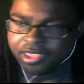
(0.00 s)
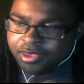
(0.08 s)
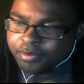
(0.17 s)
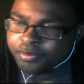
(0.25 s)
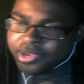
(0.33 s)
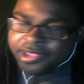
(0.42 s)

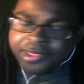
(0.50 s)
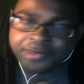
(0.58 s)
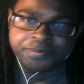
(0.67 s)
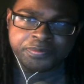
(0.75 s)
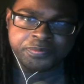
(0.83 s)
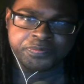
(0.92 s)
But
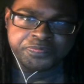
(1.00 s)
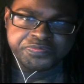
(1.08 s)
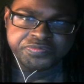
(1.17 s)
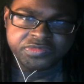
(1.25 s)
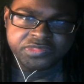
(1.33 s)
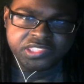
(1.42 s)

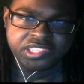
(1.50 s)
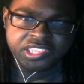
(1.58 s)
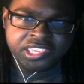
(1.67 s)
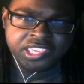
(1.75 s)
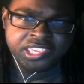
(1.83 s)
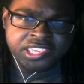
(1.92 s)

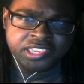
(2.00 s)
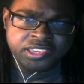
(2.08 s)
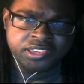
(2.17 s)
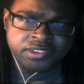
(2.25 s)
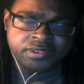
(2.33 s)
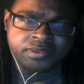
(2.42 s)

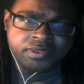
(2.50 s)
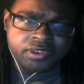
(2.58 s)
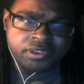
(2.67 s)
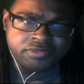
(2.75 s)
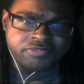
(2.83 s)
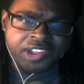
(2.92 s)
he
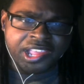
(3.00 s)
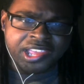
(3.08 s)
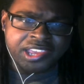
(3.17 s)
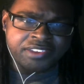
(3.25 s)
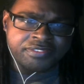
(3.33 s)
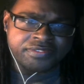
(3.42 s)

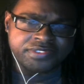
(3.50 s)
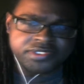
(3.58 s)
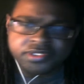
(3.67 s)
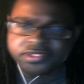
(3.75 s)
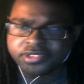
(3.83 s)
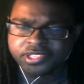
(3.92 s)
arrived
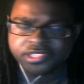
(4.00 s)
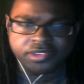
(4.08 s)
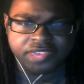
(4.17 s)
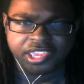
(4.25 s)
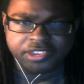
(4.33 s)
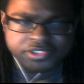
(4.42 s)
to the
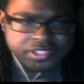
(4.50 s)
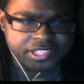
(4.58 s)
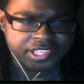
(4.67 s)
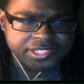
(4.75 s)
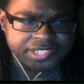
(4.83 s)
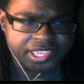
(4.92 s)
location,
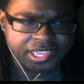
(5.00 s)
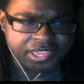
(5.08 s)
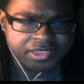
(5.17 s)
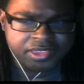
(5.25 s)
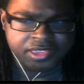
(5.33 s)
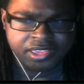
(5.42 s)
let's say,
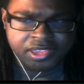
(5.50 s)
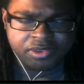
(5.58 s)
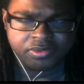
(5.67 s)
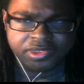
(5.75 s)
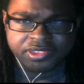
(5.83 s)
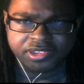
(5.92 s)

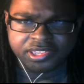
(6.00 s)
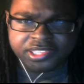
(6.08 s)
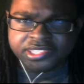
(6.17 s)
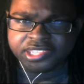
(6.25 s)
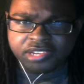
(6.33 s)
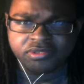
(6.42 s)
with a
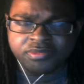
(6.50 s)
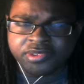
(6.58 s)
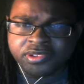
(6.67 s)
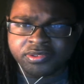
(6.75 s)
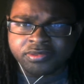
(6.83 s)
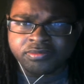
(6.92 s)

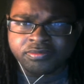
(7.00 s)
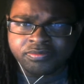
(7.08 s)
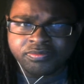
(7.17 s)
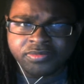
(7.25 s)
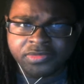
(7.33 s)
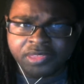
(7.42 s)
considerable
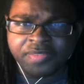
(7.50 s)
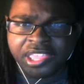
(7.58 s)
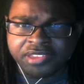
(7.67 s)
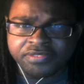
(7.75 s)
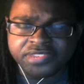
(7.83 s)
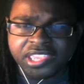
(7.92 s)
amount
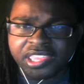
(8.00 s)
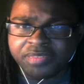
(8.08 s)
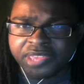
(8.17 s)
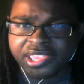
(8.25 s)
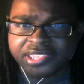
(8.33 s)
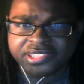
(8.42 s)
of time
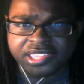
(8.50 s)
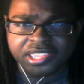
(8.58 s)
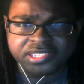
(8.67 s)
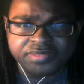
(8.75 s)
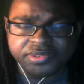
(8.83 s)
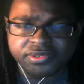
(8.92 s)
passing, as
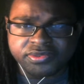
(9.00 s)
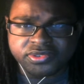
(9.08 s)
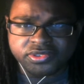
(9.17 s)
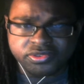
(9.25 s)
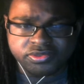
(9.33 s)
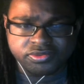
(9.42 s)
opposed
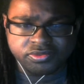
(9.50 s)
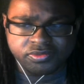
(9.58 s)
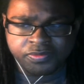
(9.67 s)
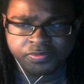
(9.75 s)
to,